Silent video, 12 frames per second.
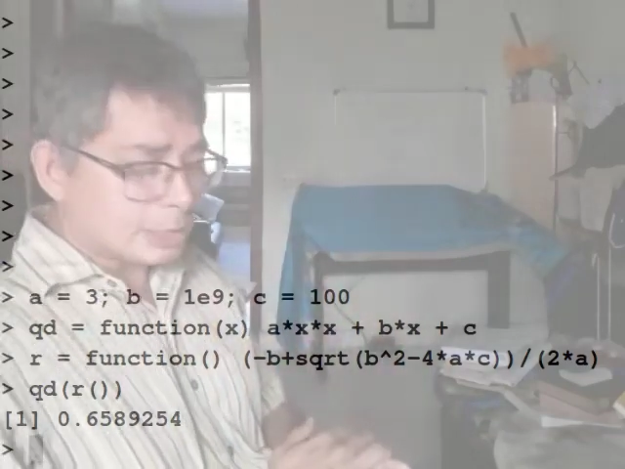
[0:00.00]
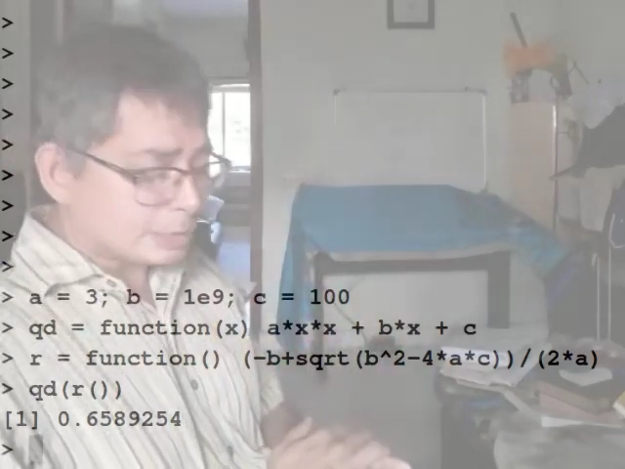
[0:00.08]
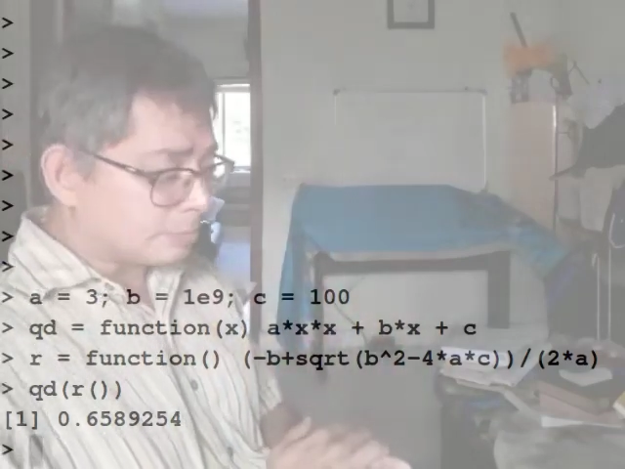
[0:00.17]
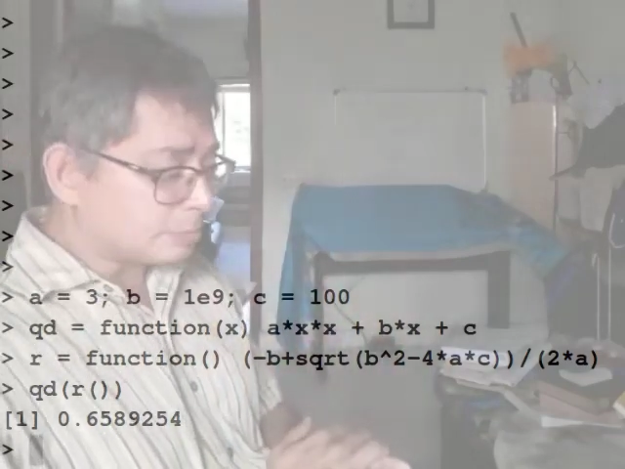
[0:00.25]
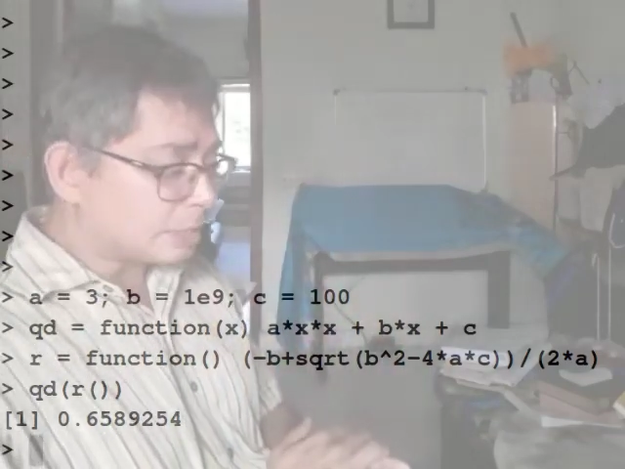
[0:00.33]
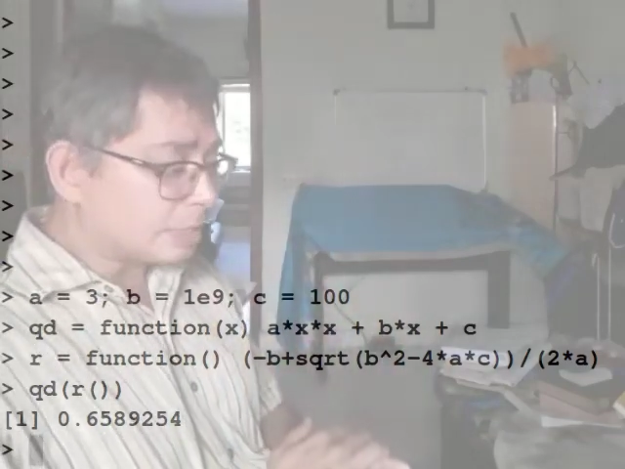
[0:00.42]

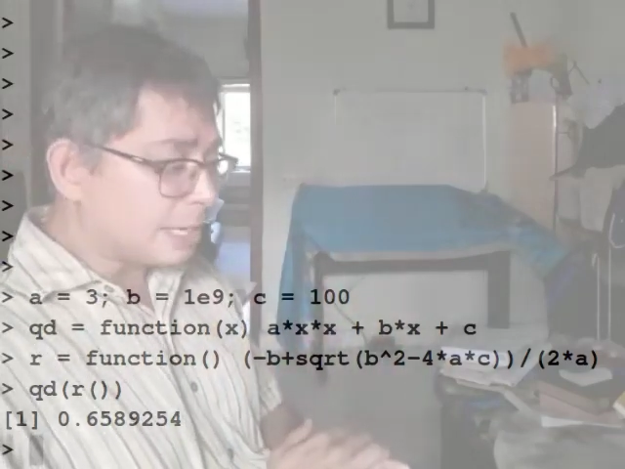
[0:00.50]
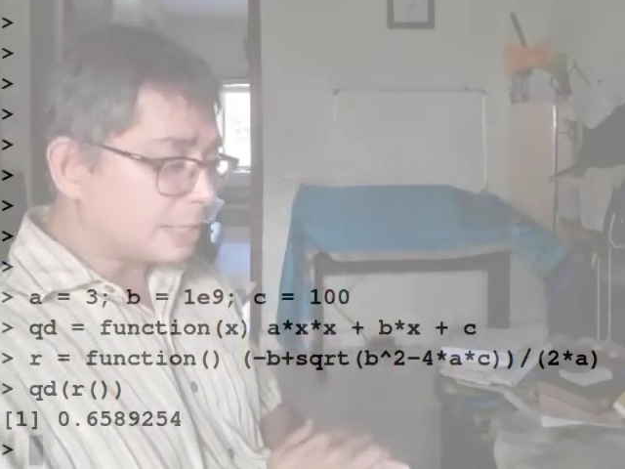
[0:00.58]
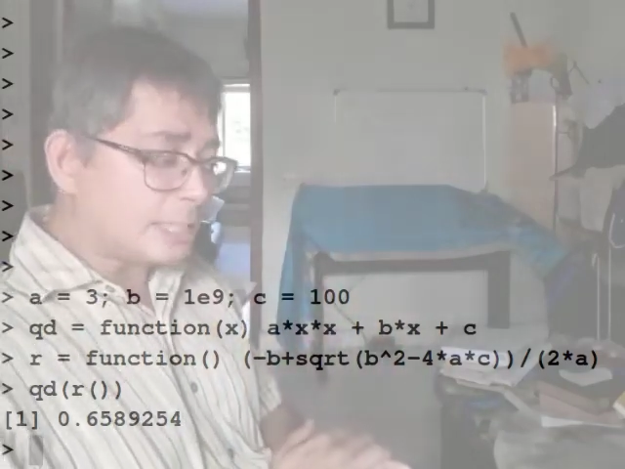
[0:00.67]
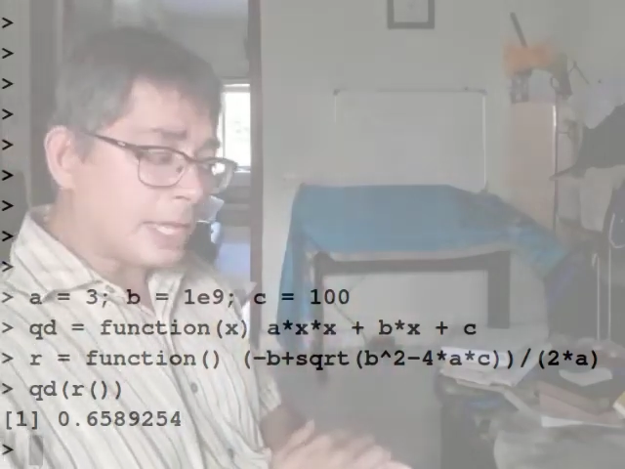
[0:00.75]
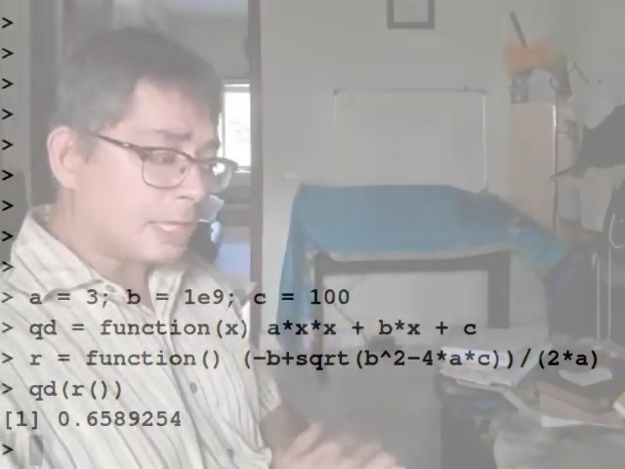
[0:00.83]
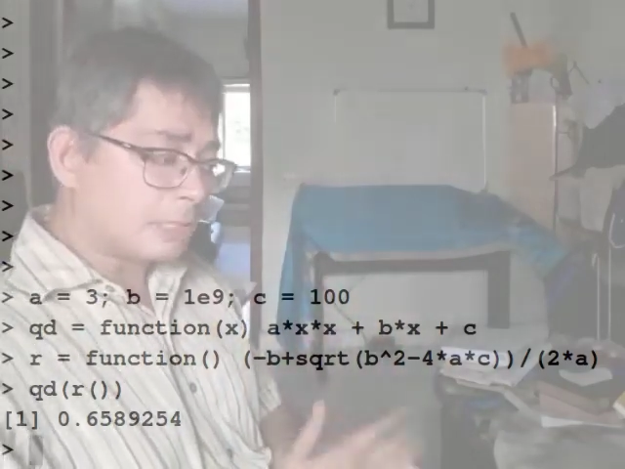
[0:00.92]
something like
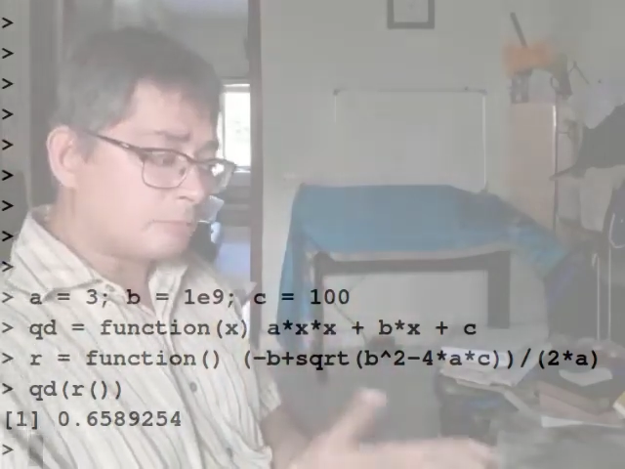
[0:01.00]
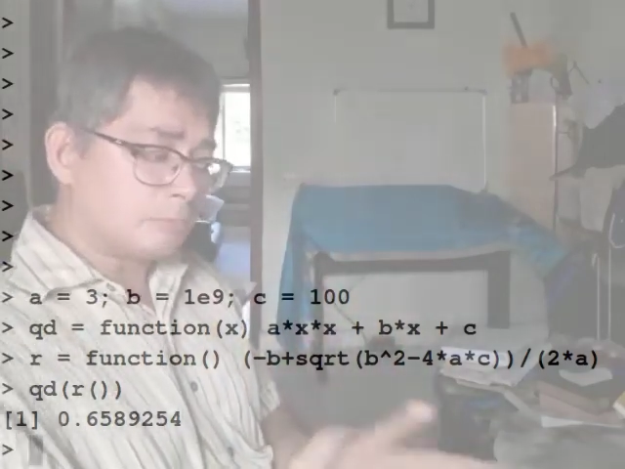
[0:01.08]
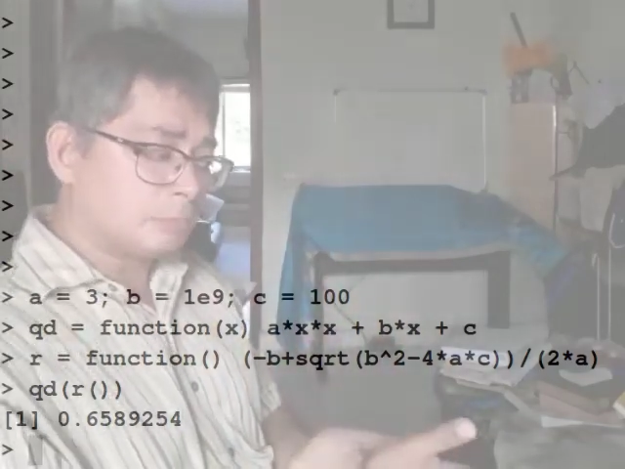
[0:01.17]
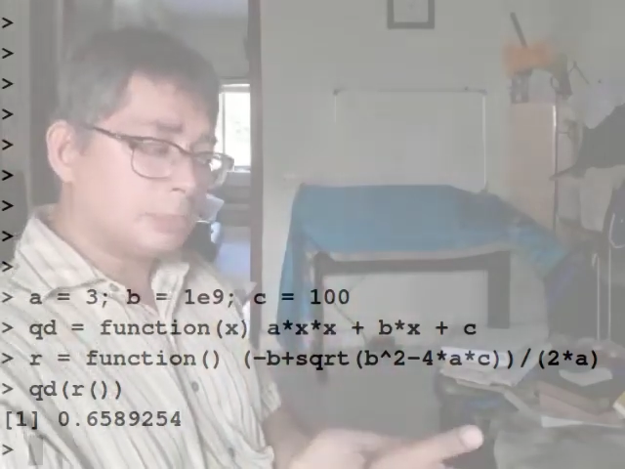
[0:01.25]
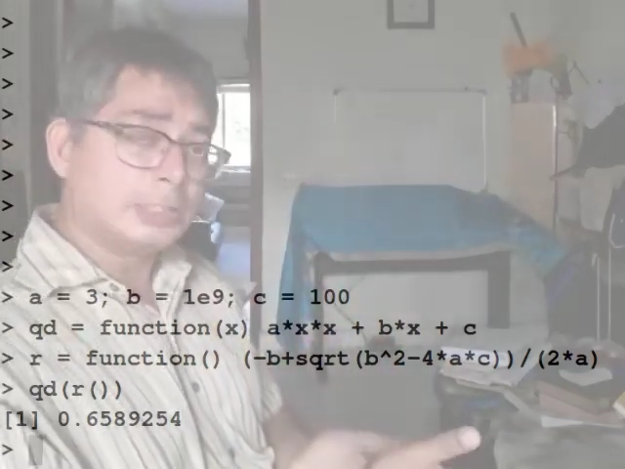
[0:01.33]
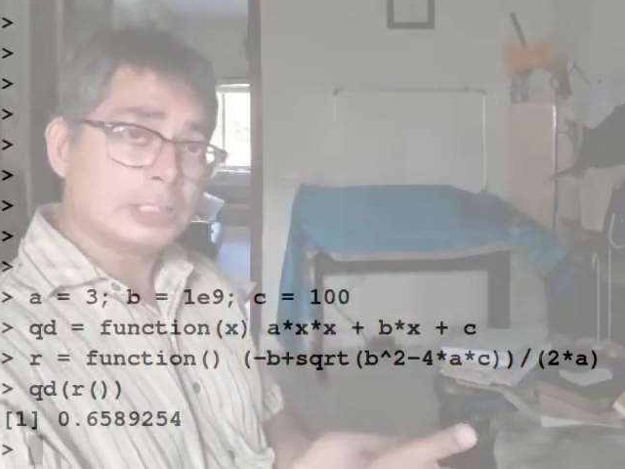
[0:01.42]
that.
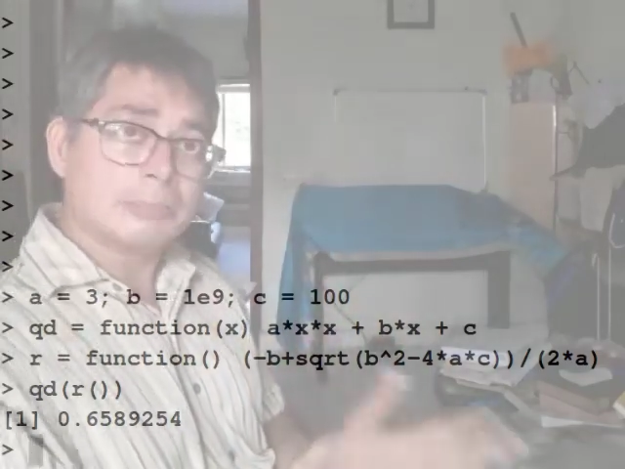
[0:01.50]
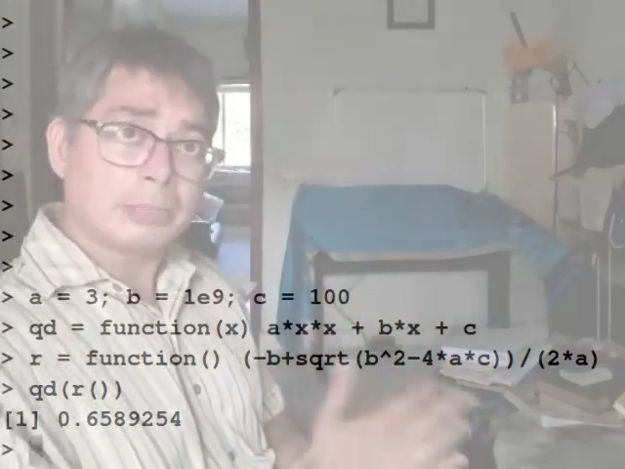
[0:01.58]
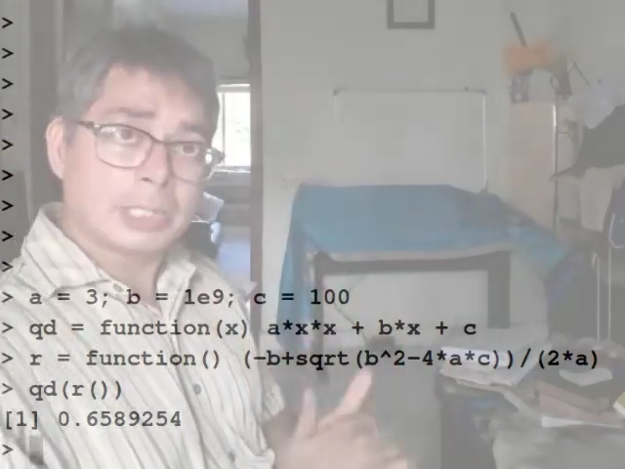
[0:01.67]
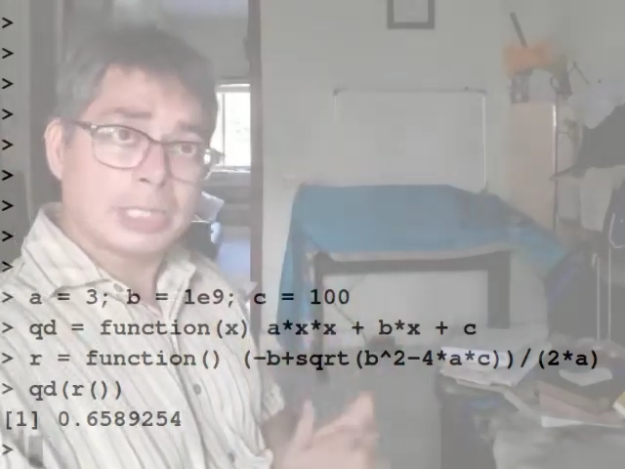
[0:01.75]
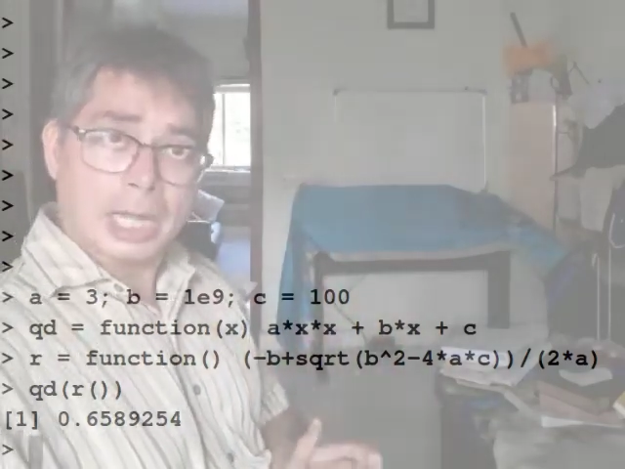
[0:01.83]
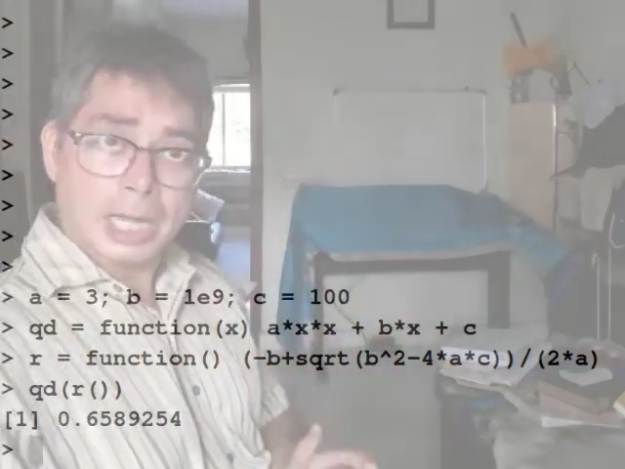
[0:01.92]
This is
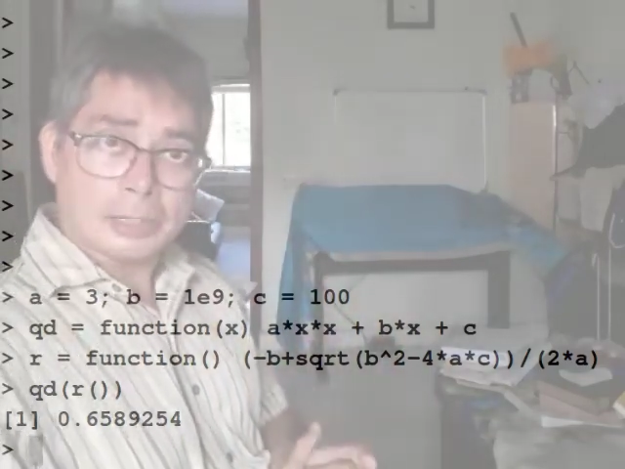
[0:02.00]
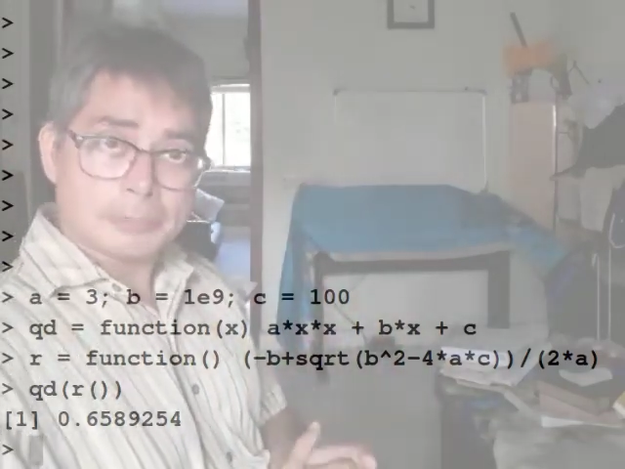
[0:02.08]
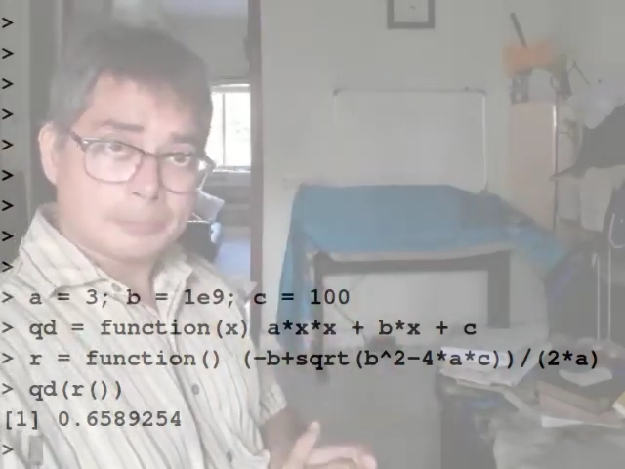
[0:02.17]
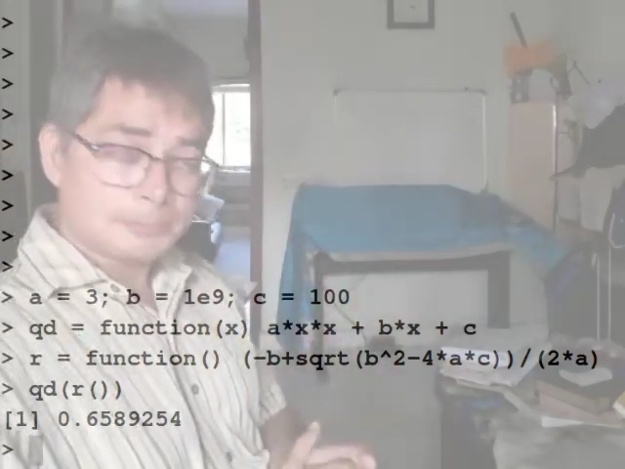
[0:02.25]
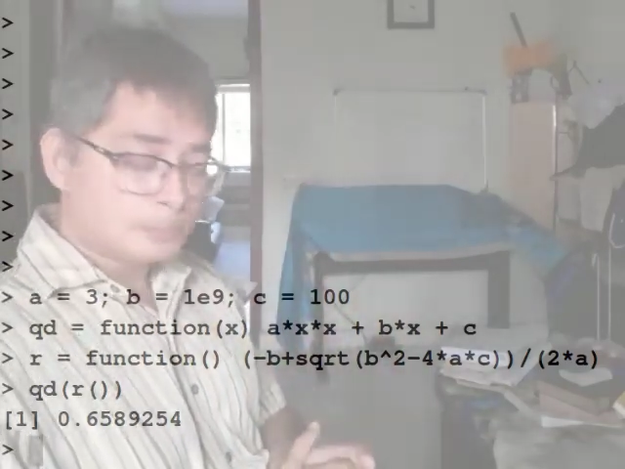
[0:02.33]
pretty high.